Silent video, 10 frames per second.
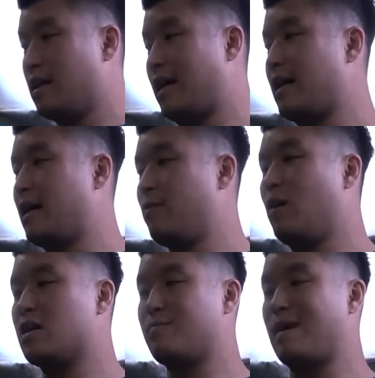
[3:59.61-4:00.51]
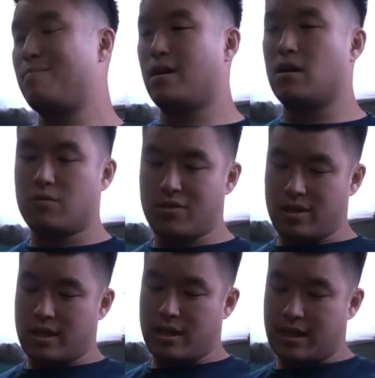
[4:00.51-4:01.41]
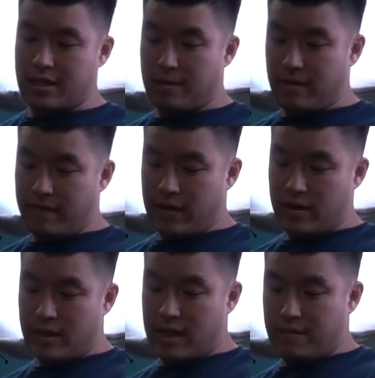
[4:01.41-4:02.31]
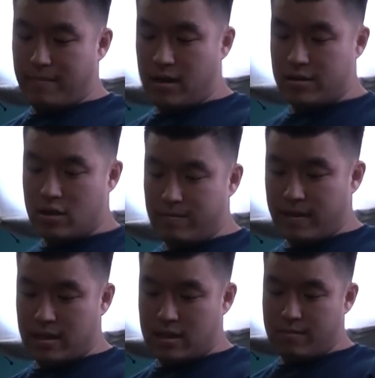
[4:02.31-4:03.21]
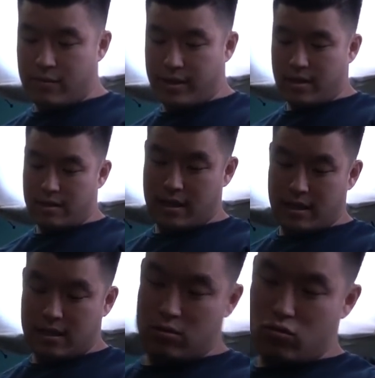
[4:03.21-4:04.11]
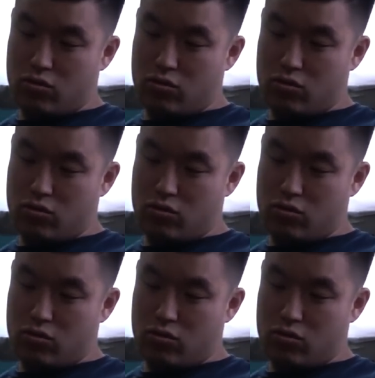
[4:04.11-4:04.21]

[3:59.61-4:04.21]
I wash my butthole really good. I stick my finger in like a periscope, like in a submarine, like this,